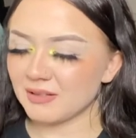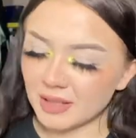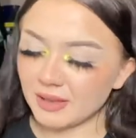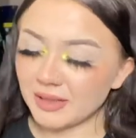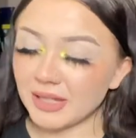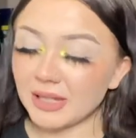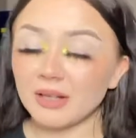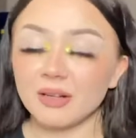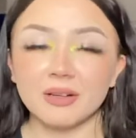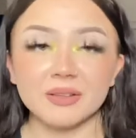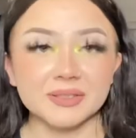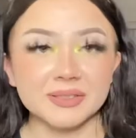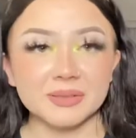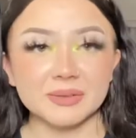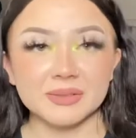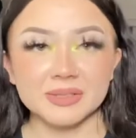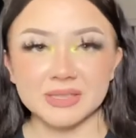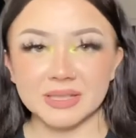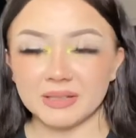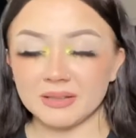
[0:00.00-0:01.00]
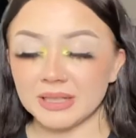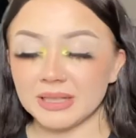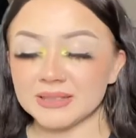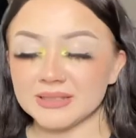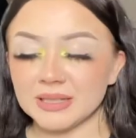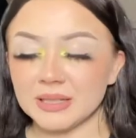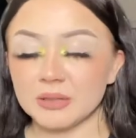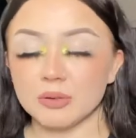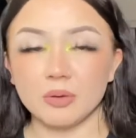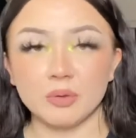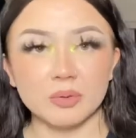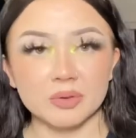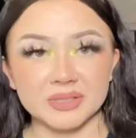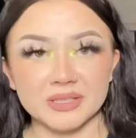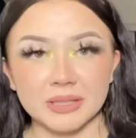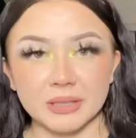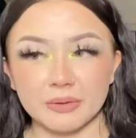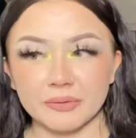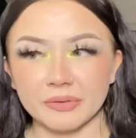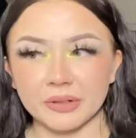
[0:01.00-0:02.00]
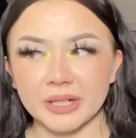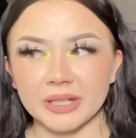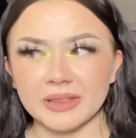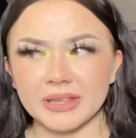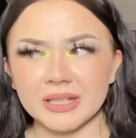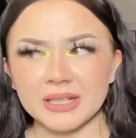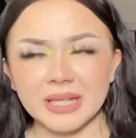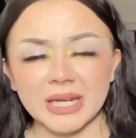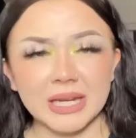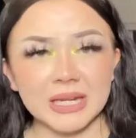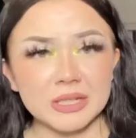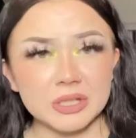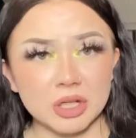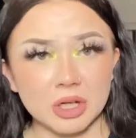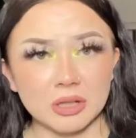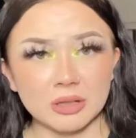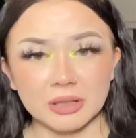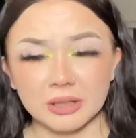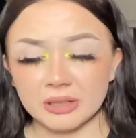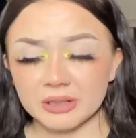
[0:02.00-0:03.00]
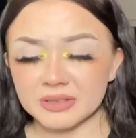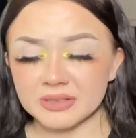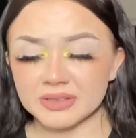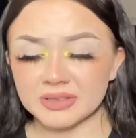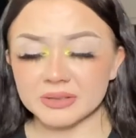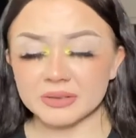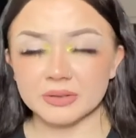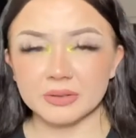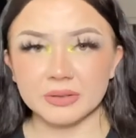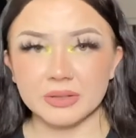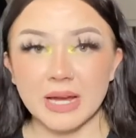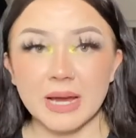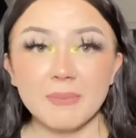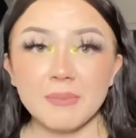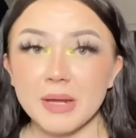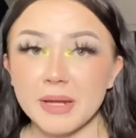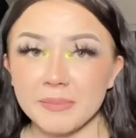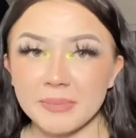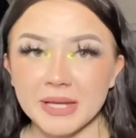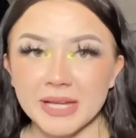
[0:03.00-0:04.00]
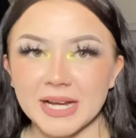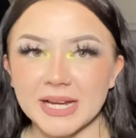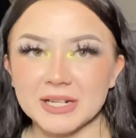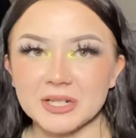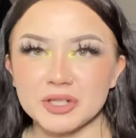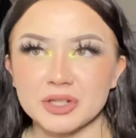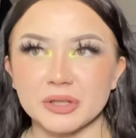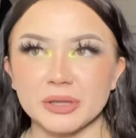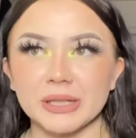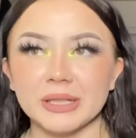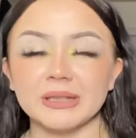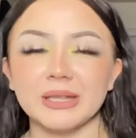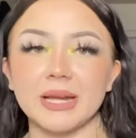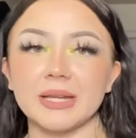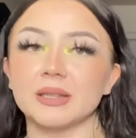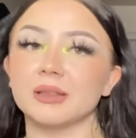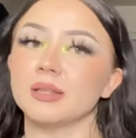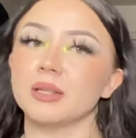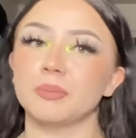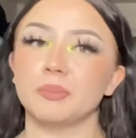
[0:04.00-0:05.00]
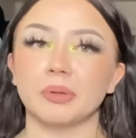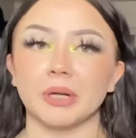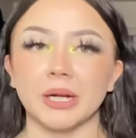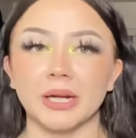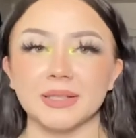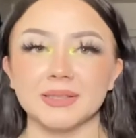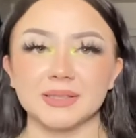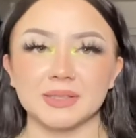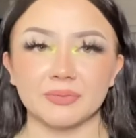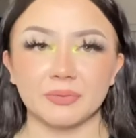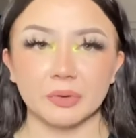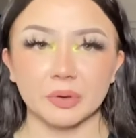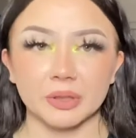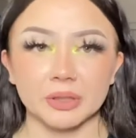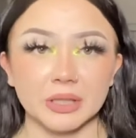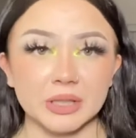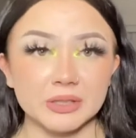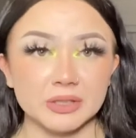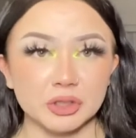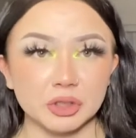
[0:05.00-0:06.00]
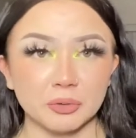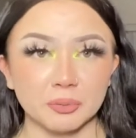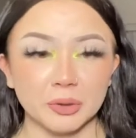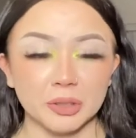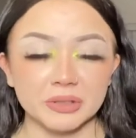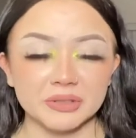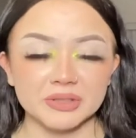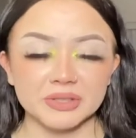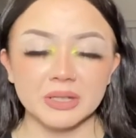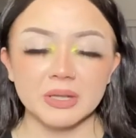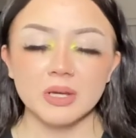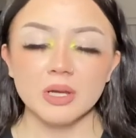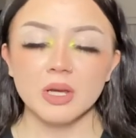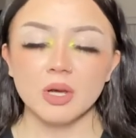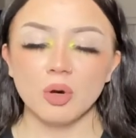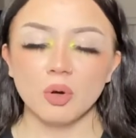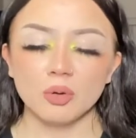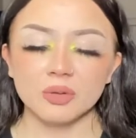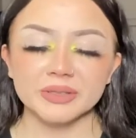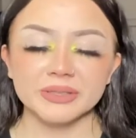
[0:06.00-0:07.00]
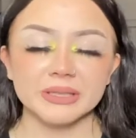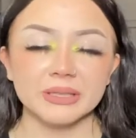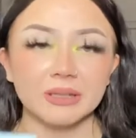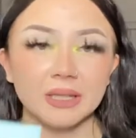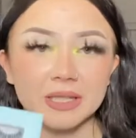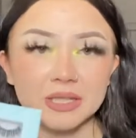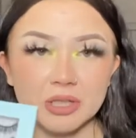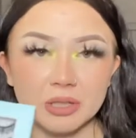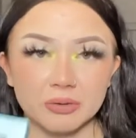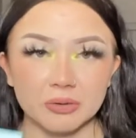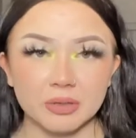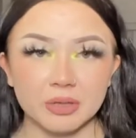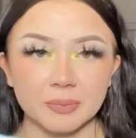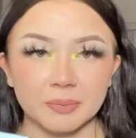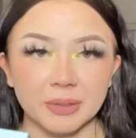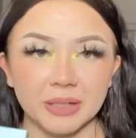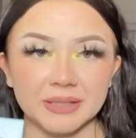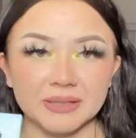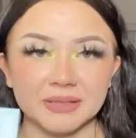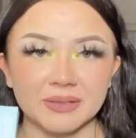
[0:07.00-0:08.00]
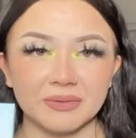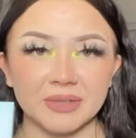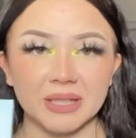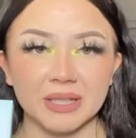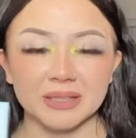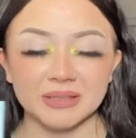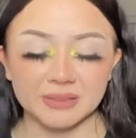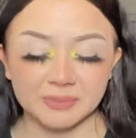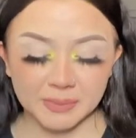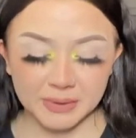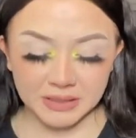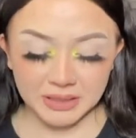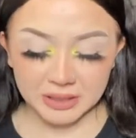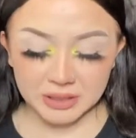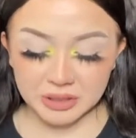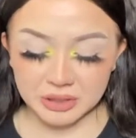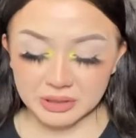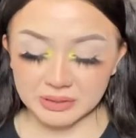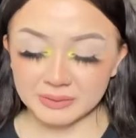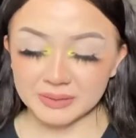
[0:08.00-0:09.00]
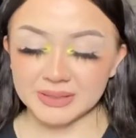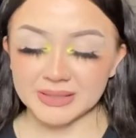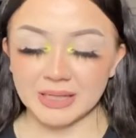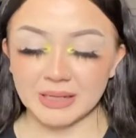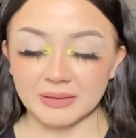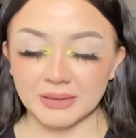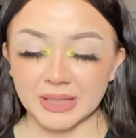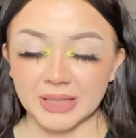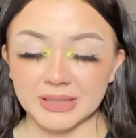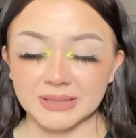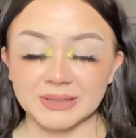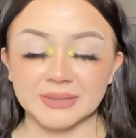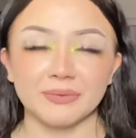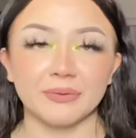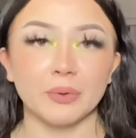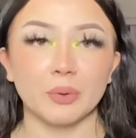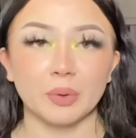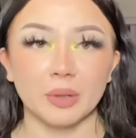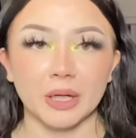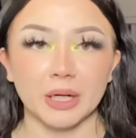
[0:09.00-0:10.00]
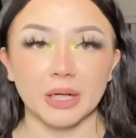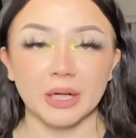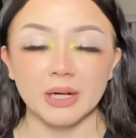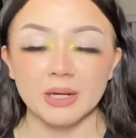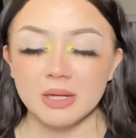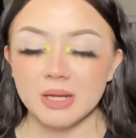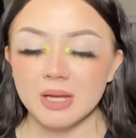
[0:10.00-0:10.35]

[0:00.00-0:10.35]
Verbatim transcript: They also sell these in wholesale for I think eight dollars. That might be actually like the price for consumers. Wholesale, I don't know the price of these, but they do sell these for